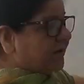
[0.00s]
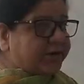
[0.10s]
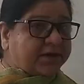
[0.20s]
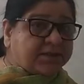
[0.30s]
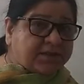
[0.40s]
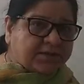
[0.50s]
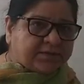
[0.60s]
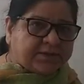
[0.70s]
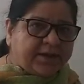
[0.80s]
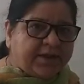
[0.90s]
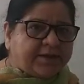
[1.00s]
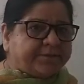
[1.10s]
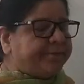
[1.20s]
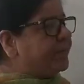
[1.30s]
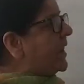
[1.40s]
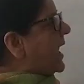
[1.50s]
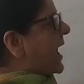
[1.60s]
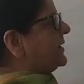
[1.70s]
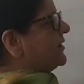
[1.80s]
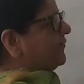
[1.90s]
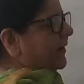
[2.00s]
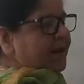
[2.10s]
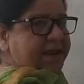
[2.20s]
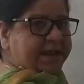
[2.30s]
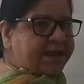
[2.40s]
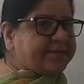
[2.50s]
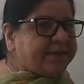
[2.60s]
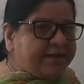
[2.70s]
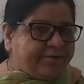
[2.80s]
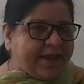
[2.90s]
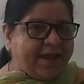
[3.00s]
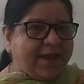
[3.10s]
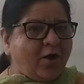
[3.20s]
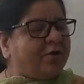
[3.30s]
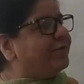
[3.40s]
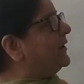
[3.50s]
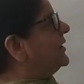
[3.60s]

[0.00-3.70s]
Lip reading: learn this series, and a very easy way of